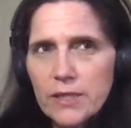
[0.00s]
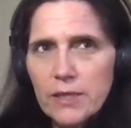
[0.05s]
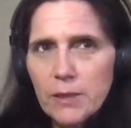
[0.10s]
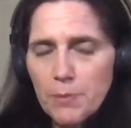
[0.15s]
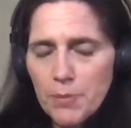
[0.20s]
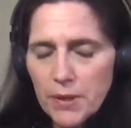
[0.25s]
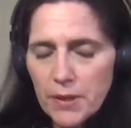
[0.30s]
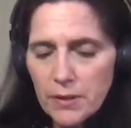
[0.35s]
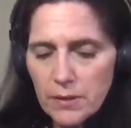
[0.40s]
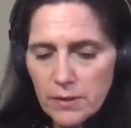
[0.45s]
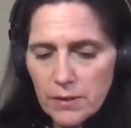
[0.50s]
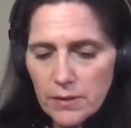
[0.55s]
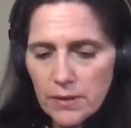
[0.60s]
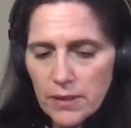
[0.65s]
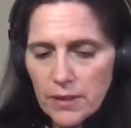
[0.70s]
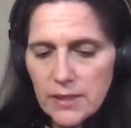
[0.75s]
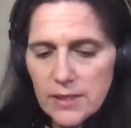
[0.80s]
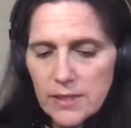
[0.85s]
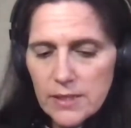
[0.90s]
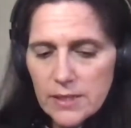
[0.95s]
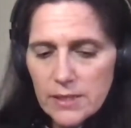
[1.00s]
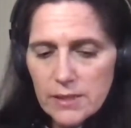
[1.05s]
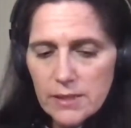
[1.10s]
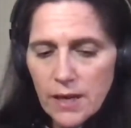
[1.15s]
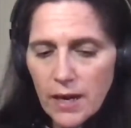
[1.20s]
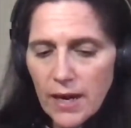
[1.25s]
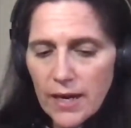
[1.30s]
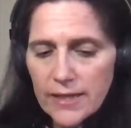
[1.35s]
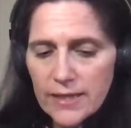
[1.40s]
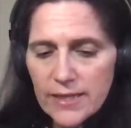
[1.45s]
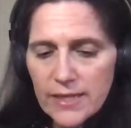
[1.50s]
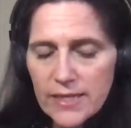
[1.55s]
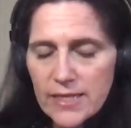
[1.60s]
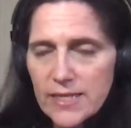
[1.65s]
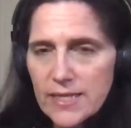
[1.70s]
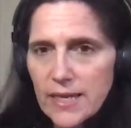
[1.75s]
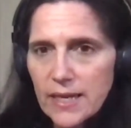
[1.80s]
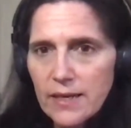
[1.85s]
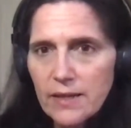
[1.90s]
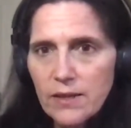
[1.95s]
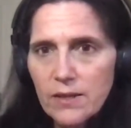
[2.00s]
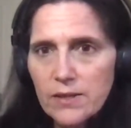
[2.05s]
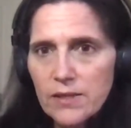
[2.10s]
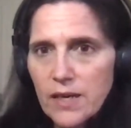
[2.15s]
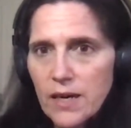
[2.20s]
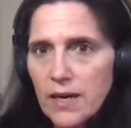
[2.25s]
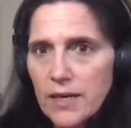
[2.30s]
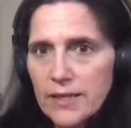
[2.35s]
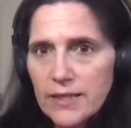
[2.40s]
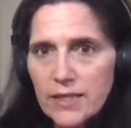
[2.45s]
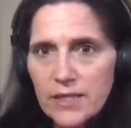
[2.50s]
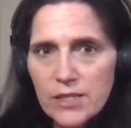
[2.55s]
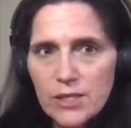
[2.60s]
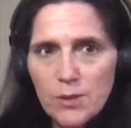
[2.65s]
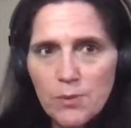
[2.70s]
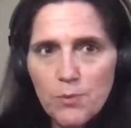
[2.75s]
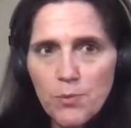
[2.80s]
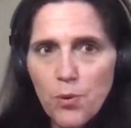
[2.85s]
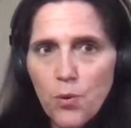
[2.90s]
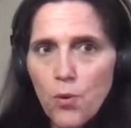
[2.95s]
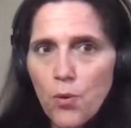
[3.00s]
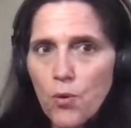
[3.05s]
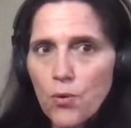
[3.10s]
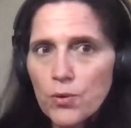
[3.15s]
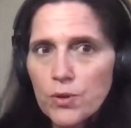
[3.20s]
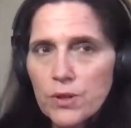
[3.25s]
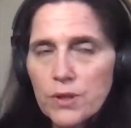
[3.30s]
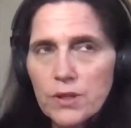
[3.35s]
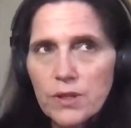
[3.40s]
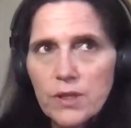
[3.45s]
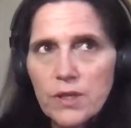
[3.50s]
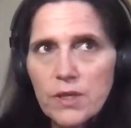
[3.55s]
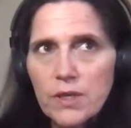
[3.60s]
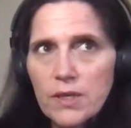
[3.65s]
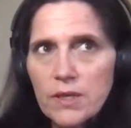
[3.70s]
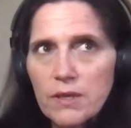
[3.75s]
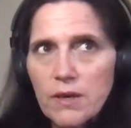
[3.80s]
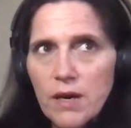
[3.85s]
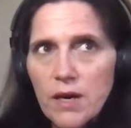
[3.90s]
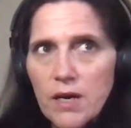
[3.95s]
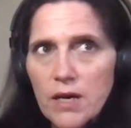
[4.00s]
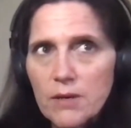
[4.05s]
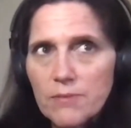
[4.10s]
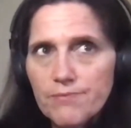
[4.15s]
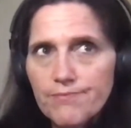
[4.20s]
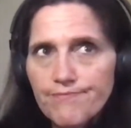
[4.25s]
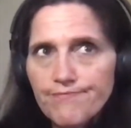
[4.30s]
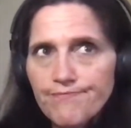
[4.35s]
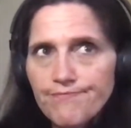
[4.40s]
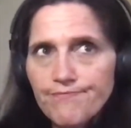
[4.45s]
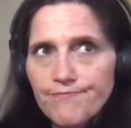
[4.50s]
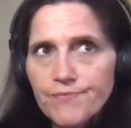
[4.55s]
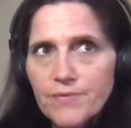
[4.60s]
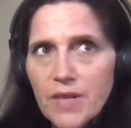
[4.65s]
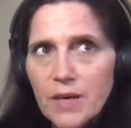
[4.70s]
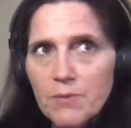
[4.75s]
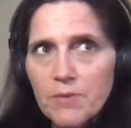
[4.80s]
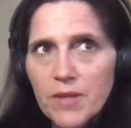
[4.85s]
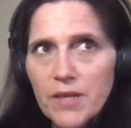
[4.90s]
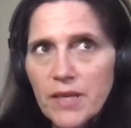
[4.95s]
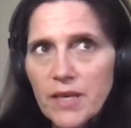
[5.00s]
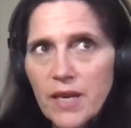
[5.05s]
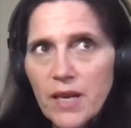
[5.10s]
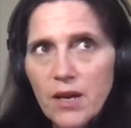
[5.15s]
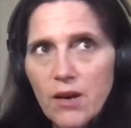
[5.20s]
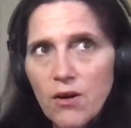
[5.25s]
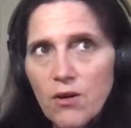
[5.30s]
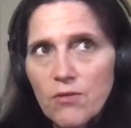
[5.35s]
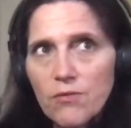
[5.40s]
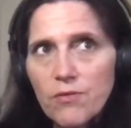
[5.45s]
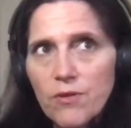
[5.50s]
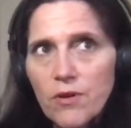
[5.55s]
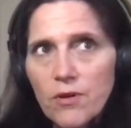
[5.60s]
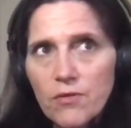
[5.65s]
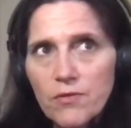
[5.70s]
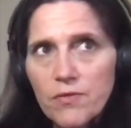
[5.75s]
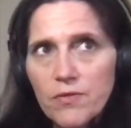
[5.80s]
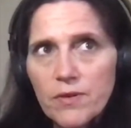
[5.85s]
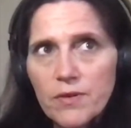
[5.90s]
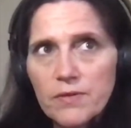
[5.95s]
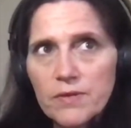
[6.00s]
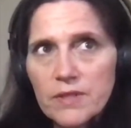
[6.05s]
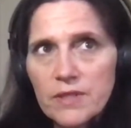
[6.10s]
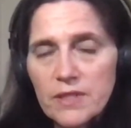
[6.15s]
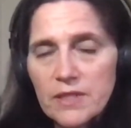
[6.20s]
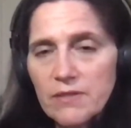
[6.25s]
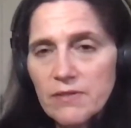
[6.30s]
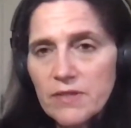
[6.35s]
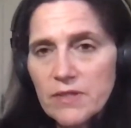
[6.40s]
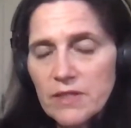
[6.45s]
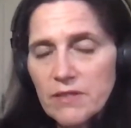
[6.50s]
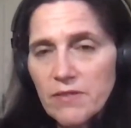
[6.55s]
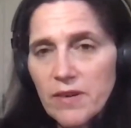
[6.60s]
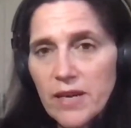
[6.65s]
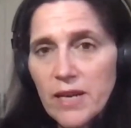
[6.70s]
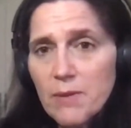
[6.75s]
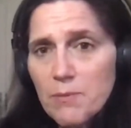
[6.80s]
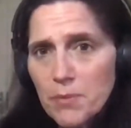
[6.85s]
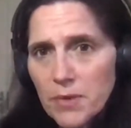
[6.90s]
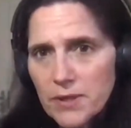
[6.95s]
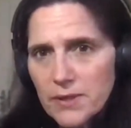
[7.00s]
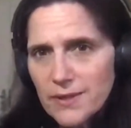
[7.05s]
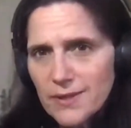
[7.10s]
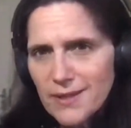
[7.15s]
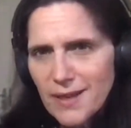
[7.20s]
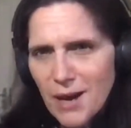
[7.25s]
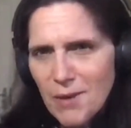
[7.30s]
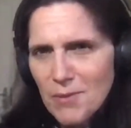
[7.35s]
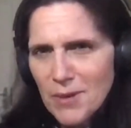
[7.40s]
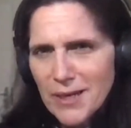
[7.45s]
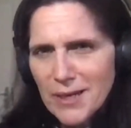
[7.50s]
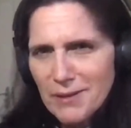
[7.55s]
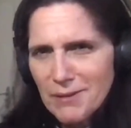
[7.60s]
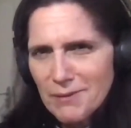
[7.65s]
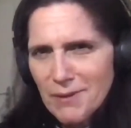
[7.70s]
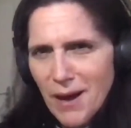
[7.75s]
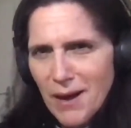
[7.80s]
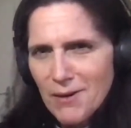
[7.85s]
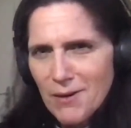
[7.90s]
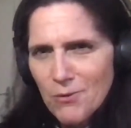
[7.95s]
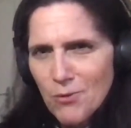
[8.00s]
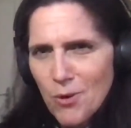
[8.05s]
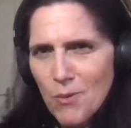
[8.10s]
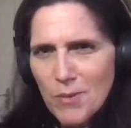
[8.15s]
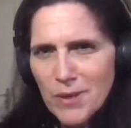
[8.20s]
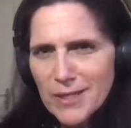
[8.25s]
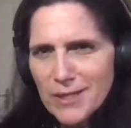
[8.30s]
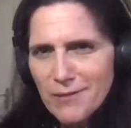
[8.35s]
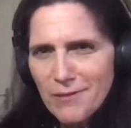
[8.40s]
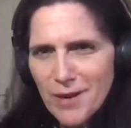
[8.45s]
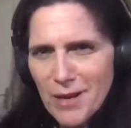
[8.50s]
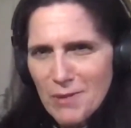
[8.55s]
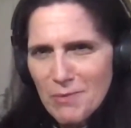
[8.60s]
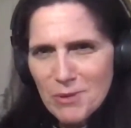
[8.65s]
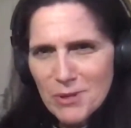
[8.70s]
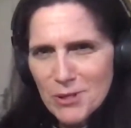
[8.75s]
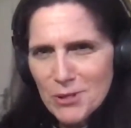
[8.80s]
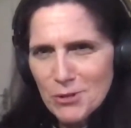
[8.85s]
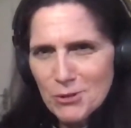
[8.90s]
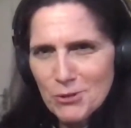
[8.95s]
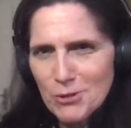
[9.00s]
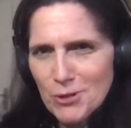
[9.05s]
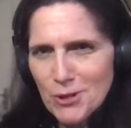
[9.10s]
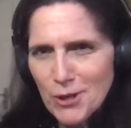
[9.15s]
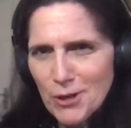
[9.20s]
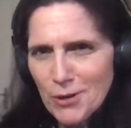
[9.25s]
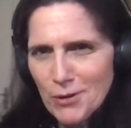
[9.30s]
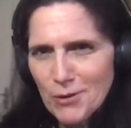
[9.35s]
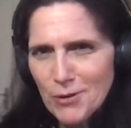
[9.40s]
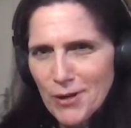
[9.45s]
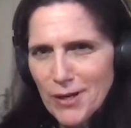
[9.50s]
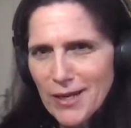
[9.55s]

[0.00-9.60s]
typical IT sales, IT support, I'm thinking of even development. How many women developers do you know?